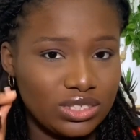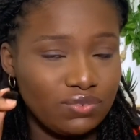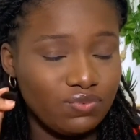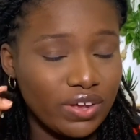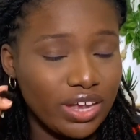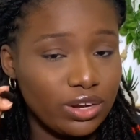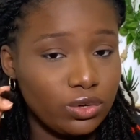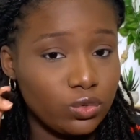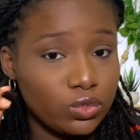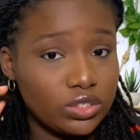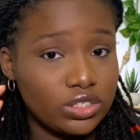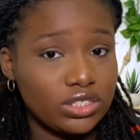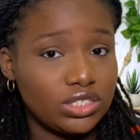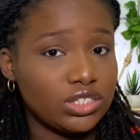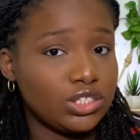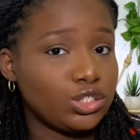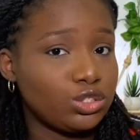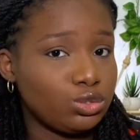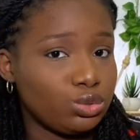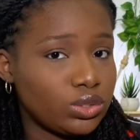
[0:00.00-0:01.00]
if I lose
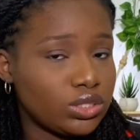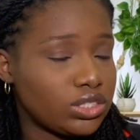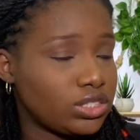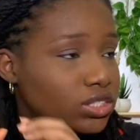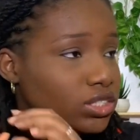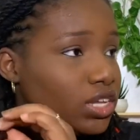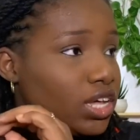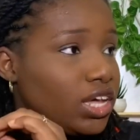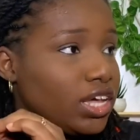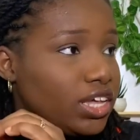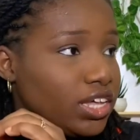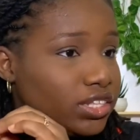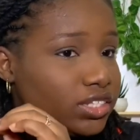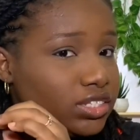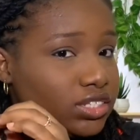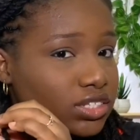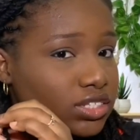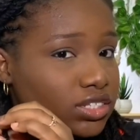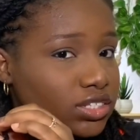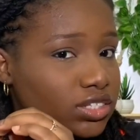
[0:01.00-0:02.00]
this twist, it
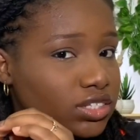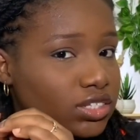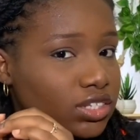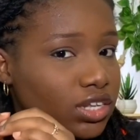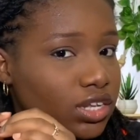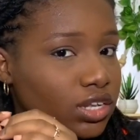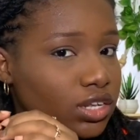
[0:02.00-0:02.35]
is